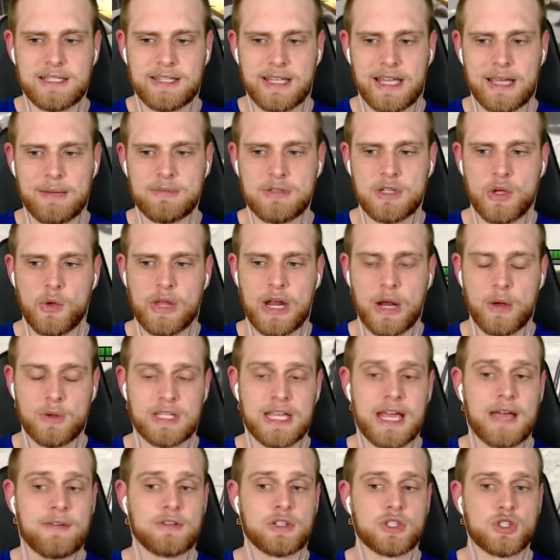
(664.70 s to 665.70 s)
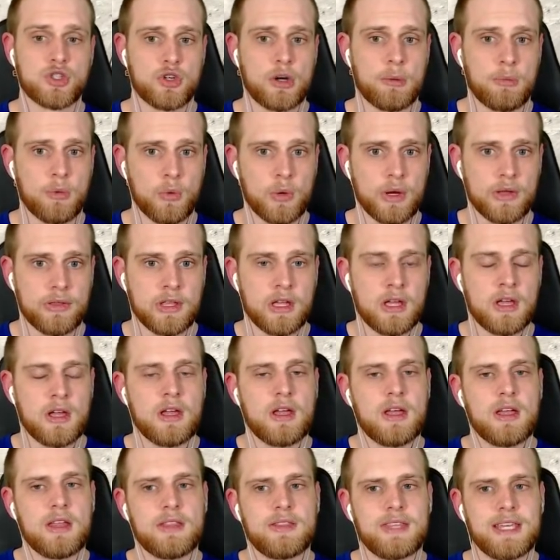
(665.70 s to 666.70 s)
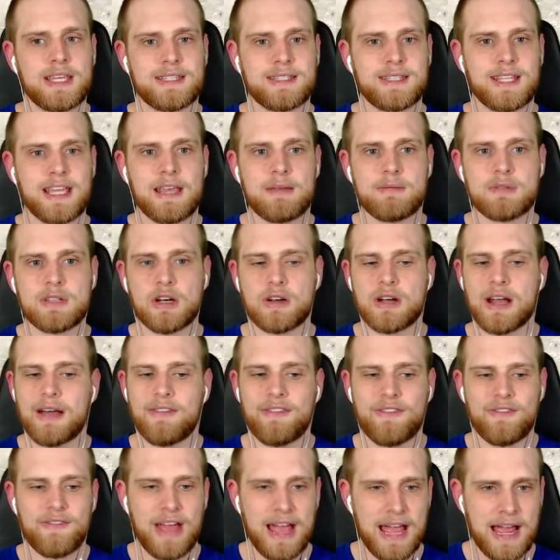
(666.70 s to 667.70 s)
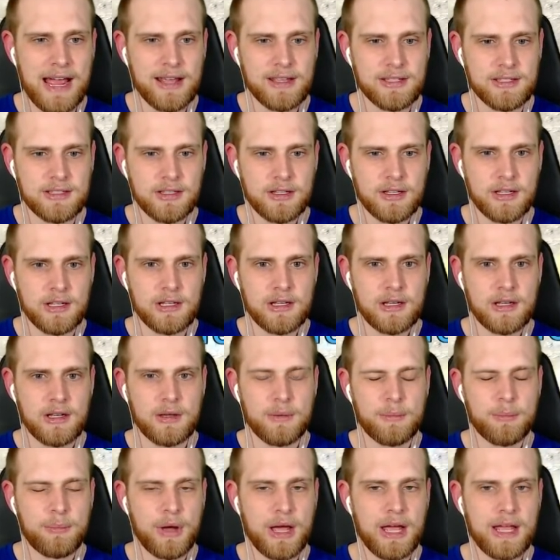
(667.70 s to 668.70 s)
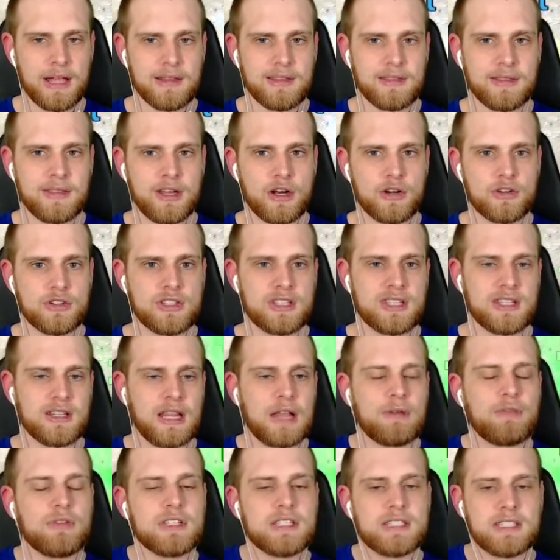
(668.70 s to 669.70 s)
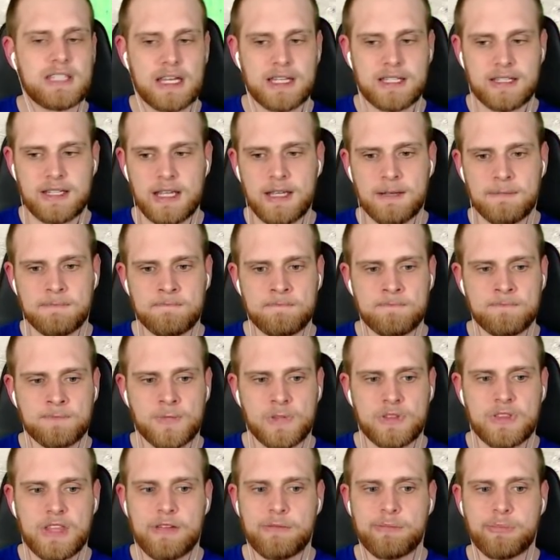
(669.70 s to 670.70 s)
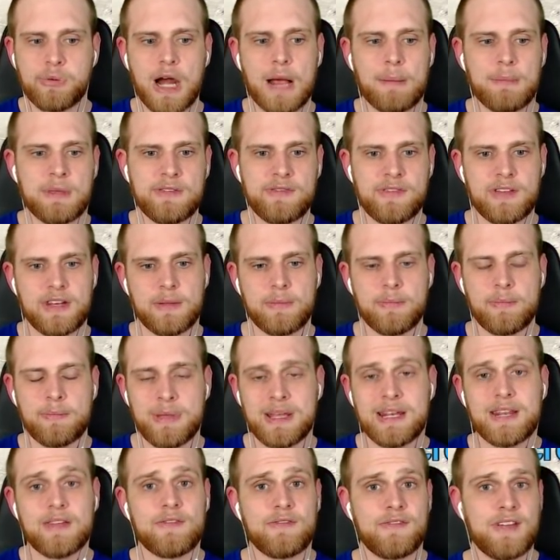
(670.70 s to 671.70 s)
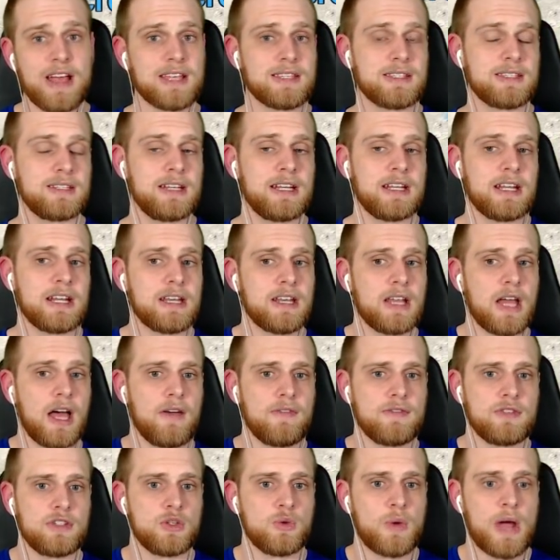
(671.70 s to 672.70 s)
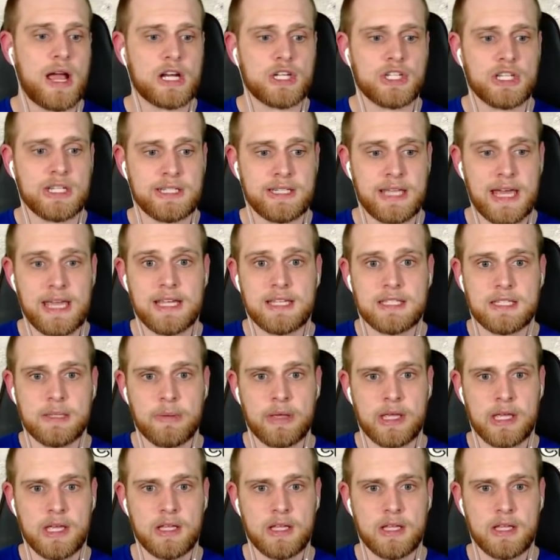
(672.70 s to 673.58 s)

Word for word: of teams, though, that I was having trouble with. These teams that are not fast, but they're level 60. They've probably been, been invested in enough to actually take some